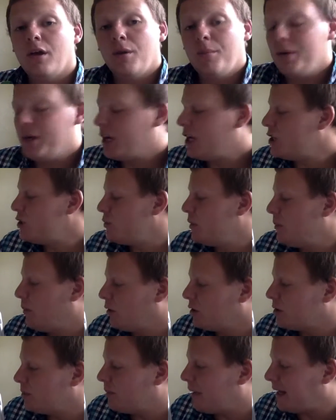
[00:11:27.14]
Because we
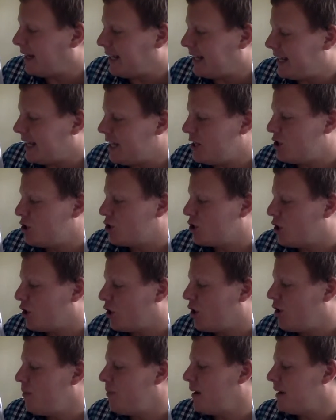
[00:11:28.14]
multiplied each
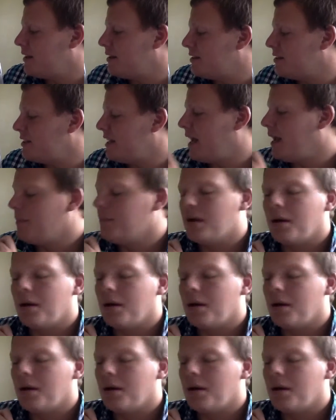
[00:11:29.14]
term by the same